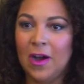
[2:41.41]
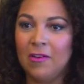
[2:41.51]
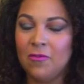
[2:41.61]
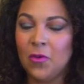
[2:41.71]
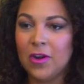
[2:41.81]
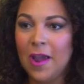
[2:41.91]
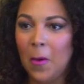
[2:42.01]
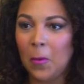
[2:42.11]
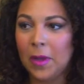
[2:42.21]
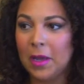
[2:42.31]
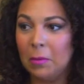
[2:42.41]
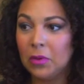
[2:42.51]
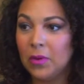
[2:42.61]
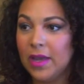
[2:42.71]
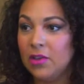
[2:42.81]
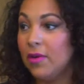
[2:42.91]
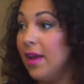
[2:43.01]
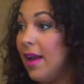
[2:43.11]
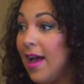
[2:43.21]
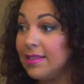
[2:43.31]
a 40-hour week employee, you
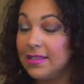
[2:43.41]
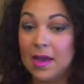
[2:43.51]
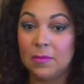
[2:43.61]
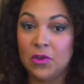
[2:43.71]
can't ask them,